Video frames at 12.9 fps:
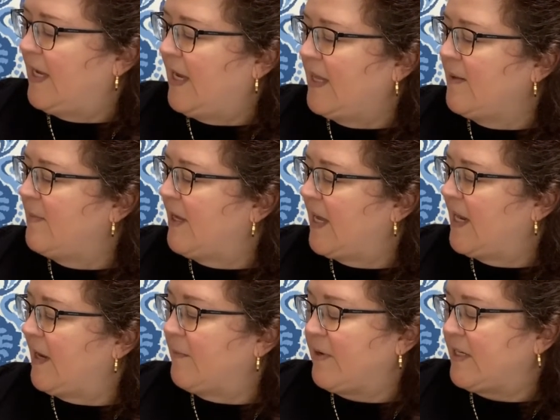In the
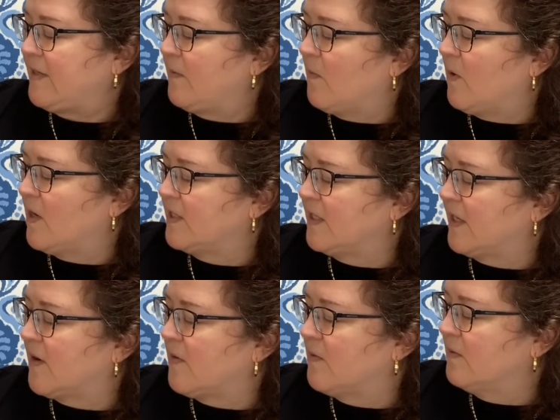beginning, we didn't want to
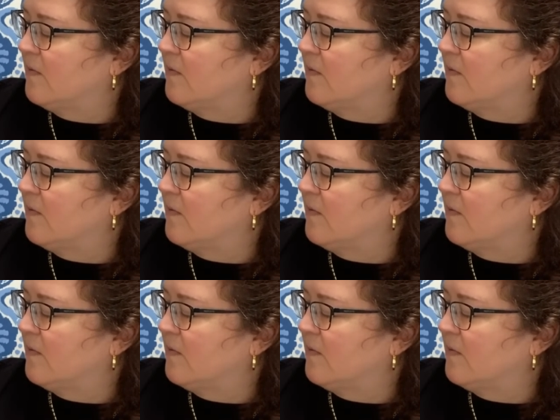go.